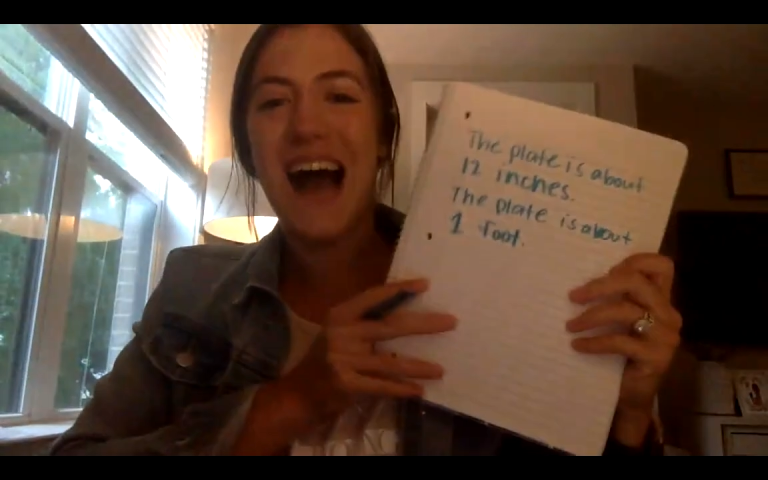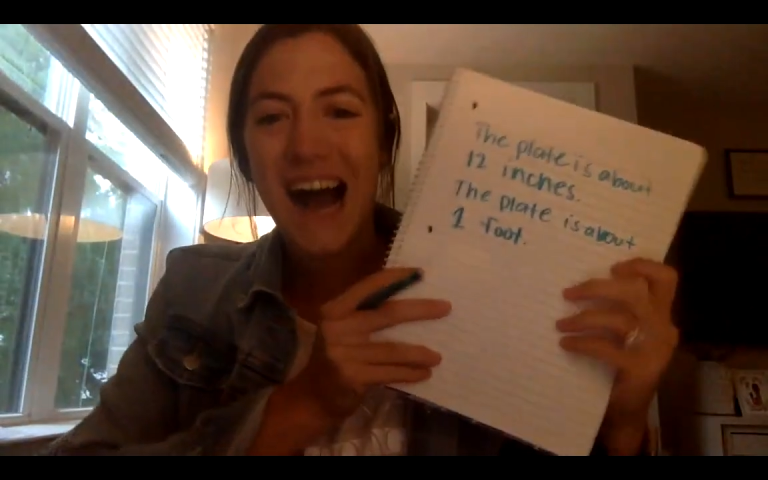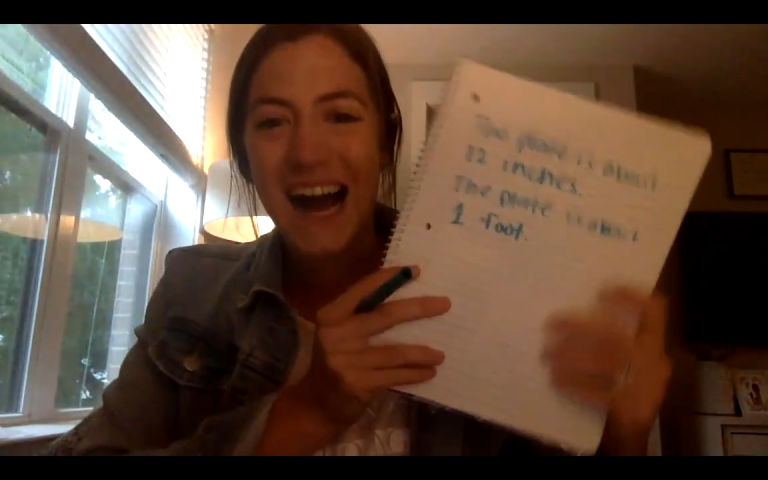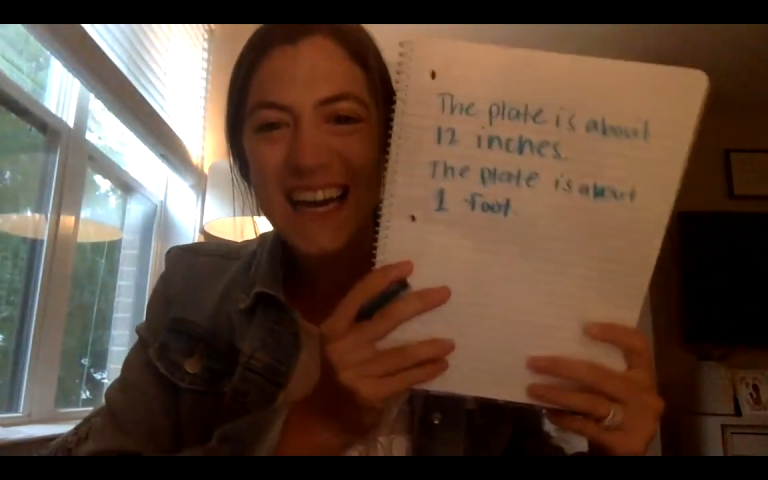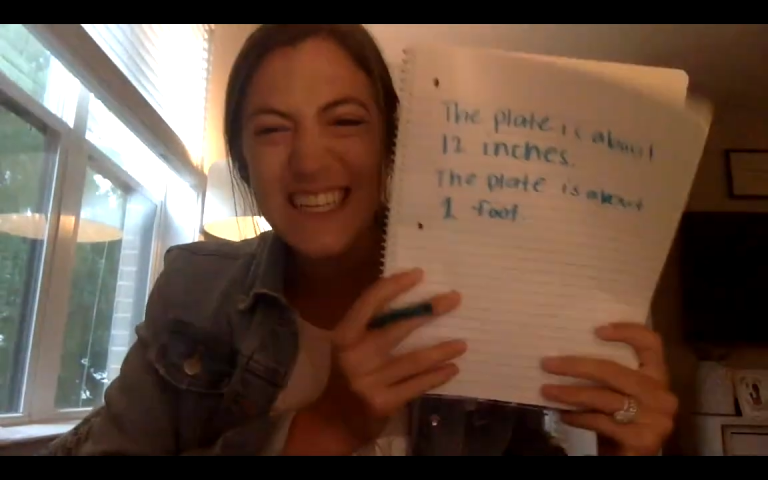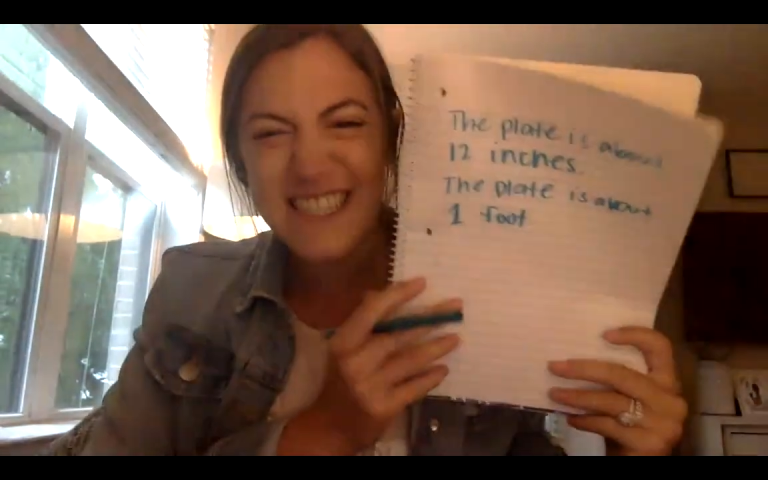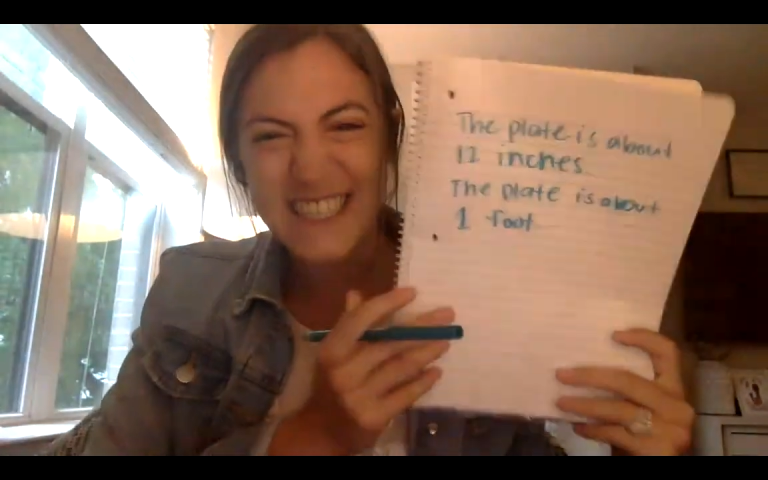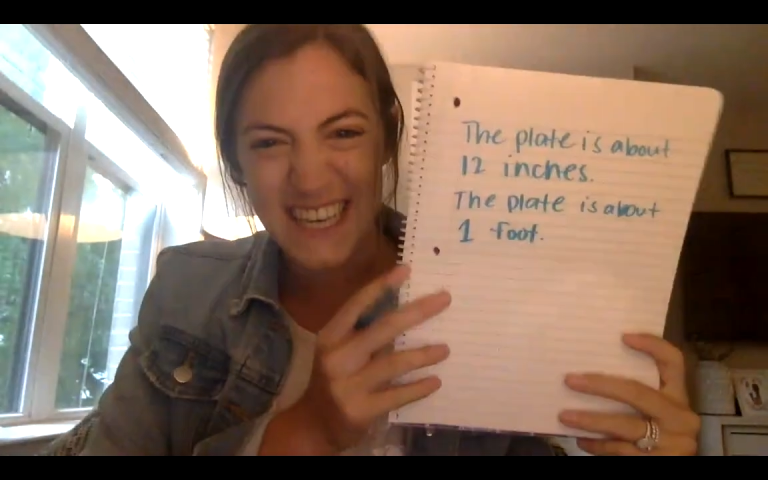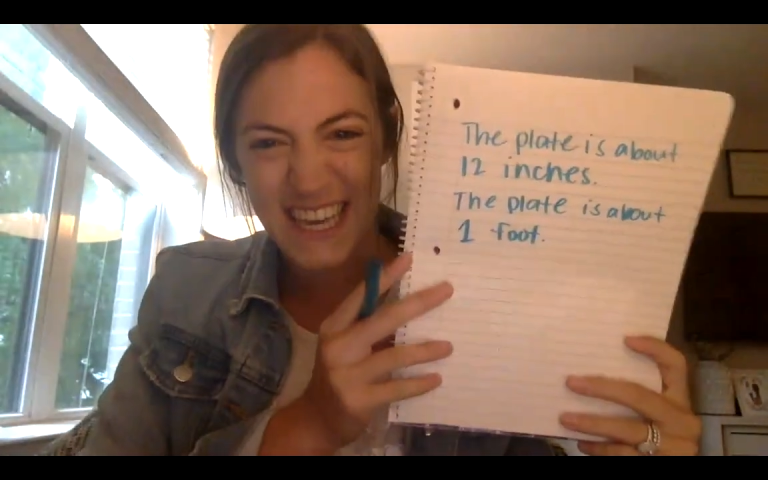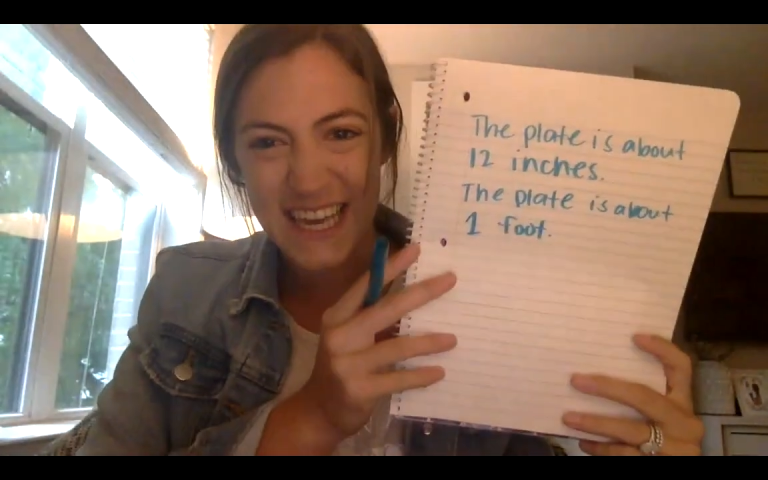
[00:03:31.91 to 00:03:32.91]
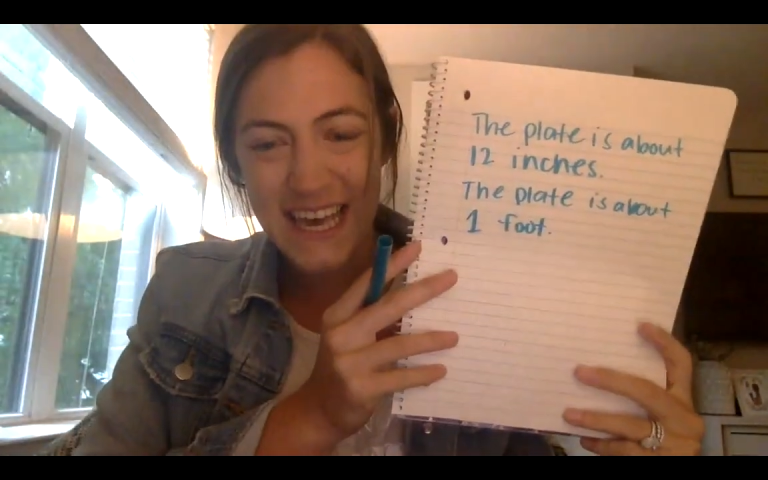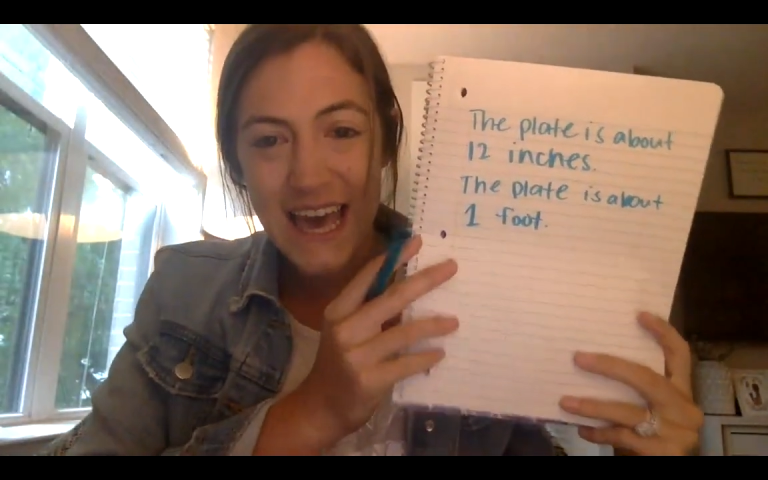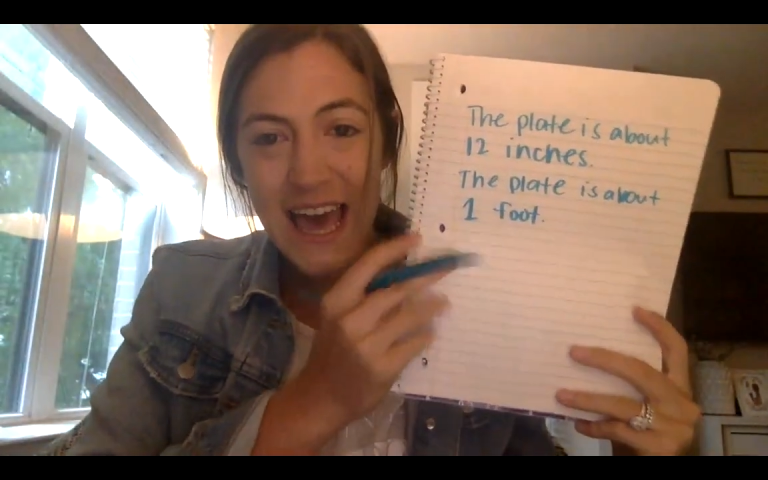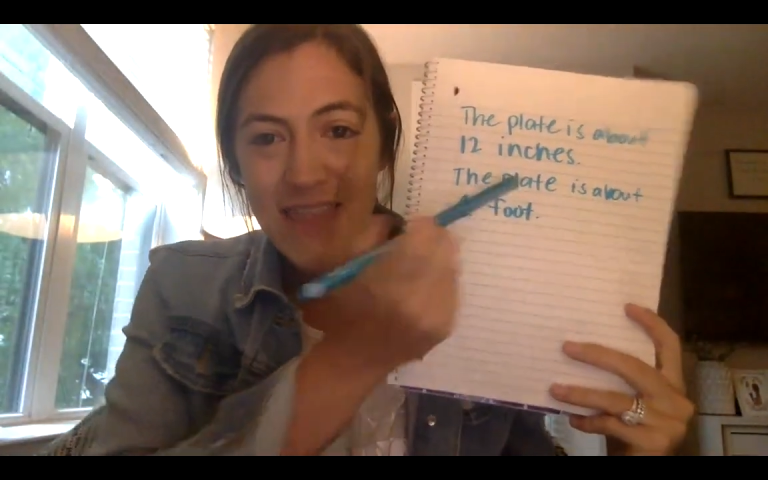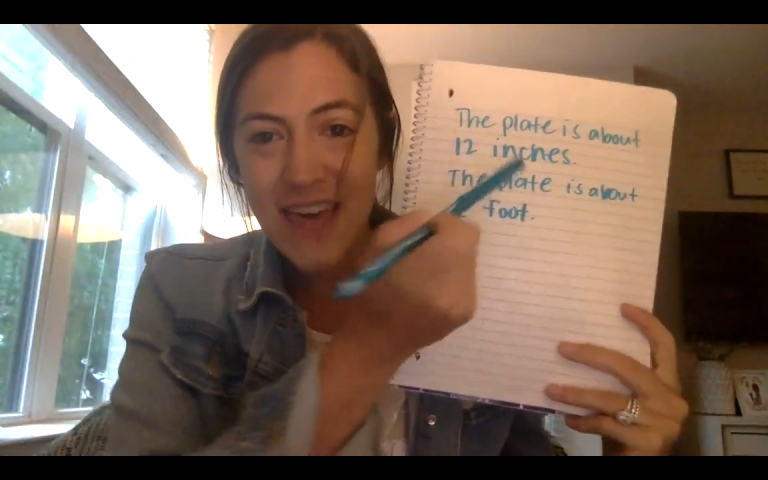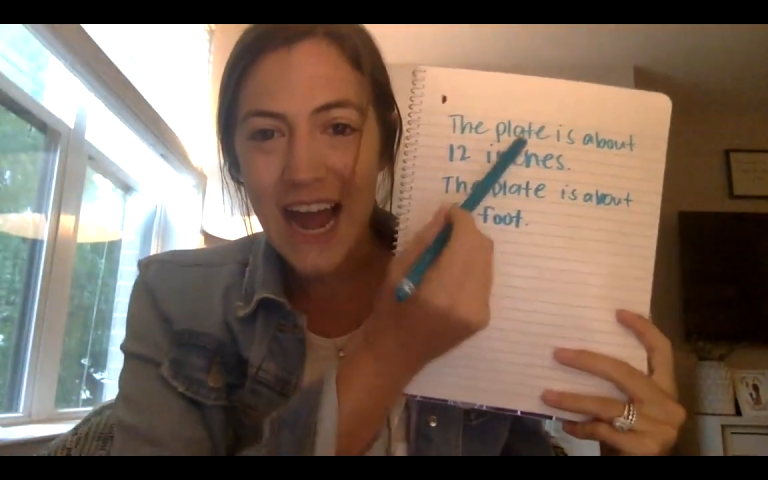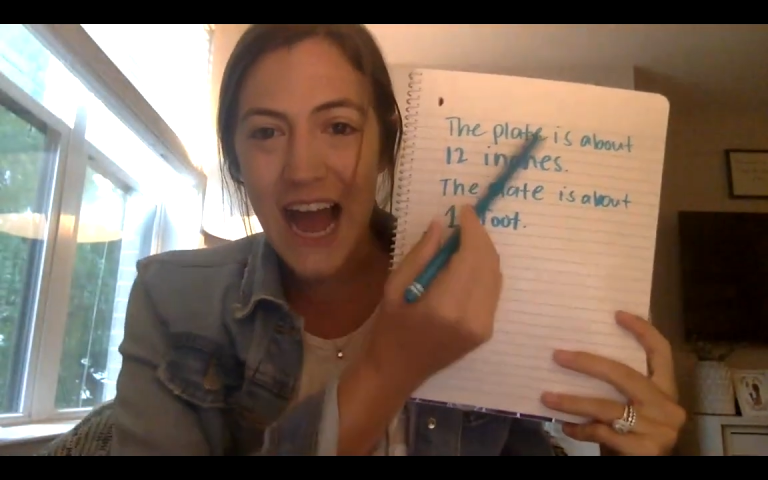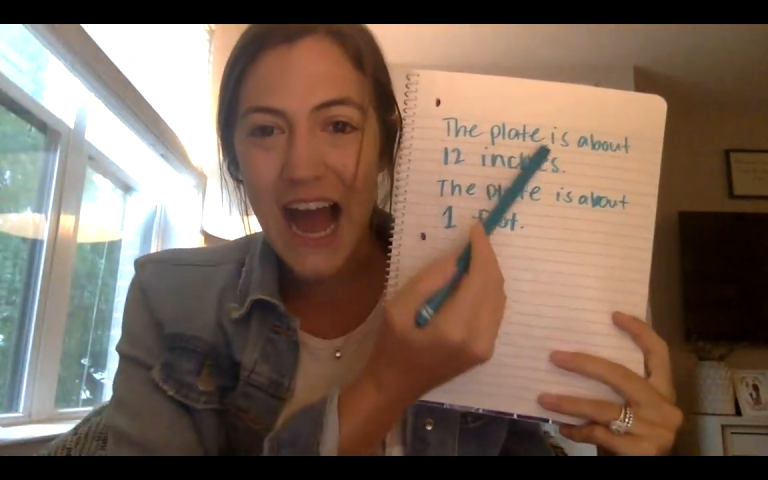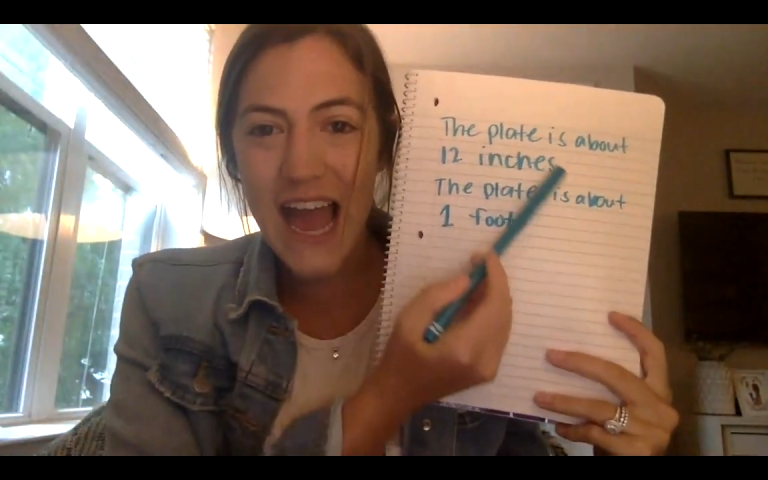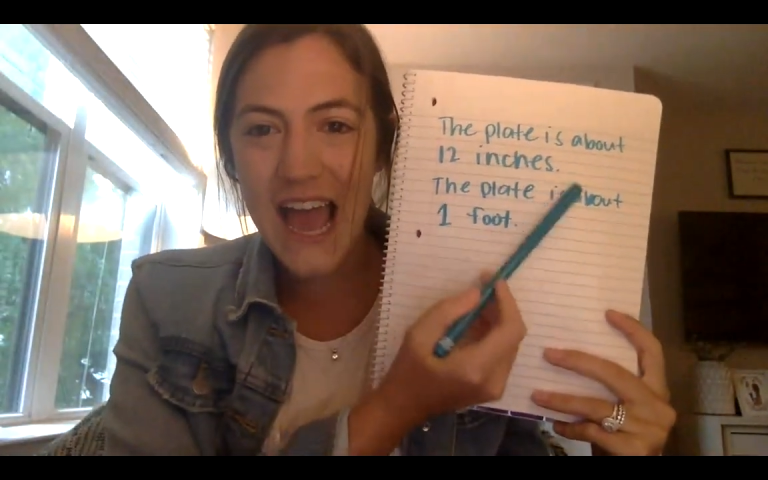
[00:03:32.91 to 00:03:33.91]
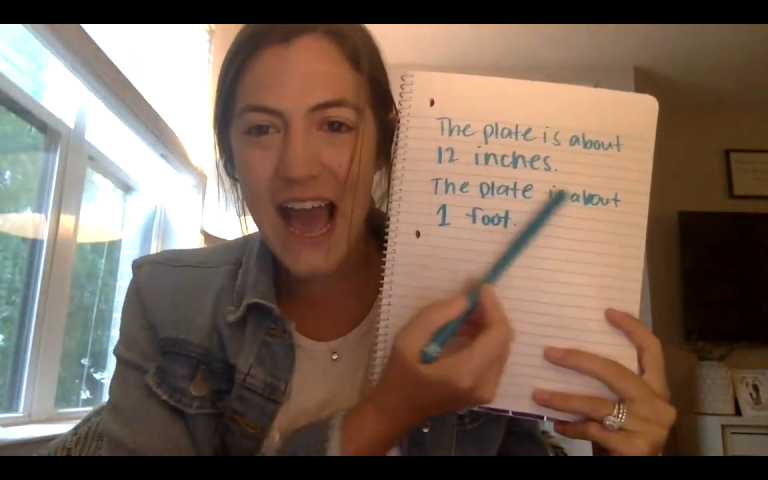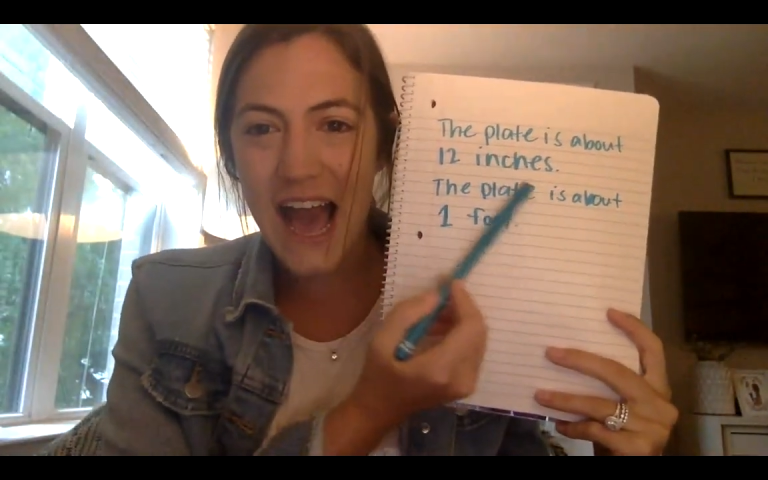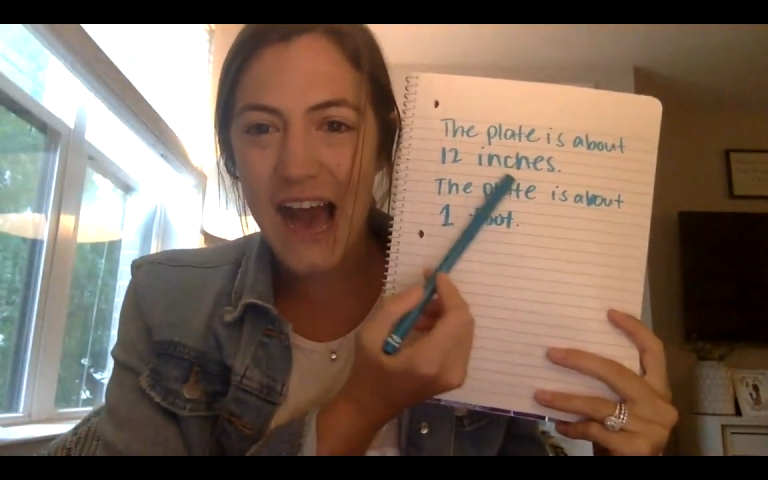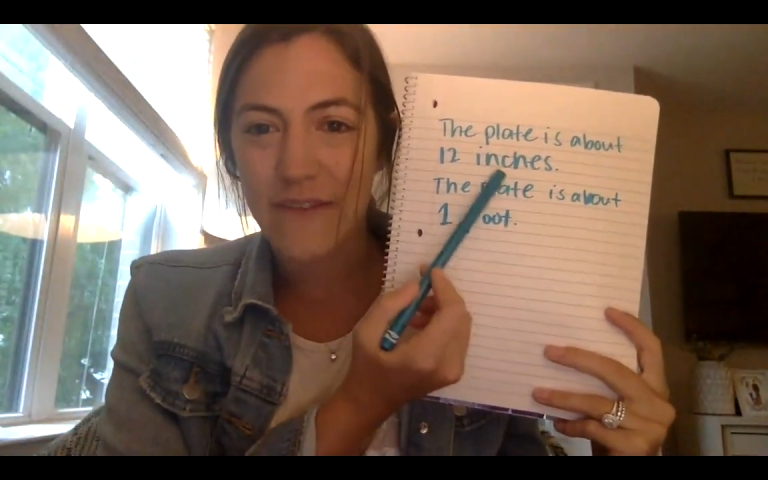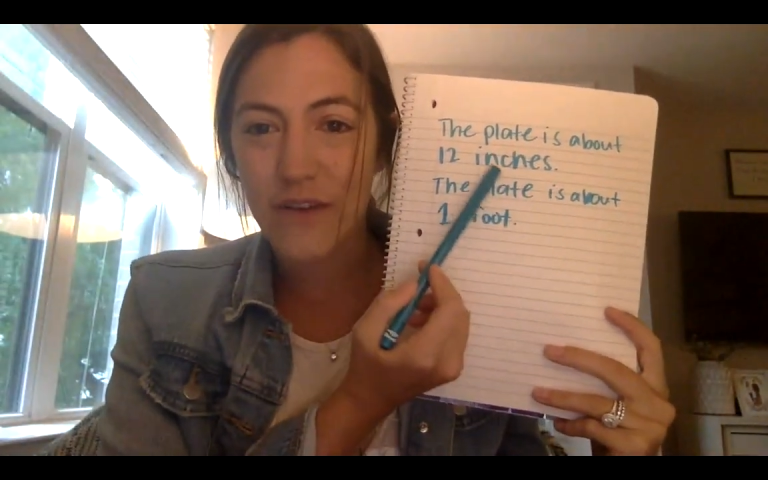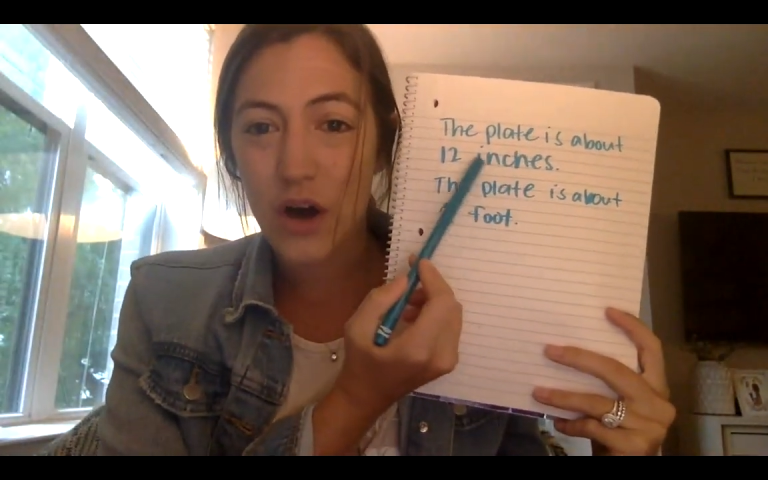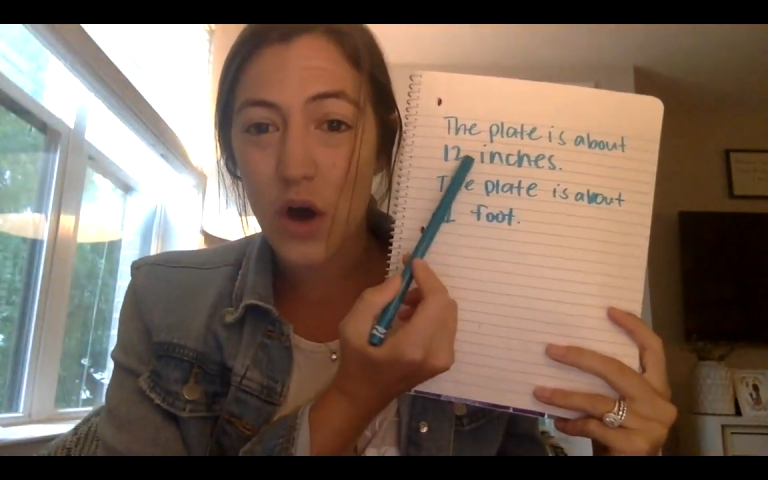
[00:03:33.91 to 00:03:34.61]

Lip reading: I see that I have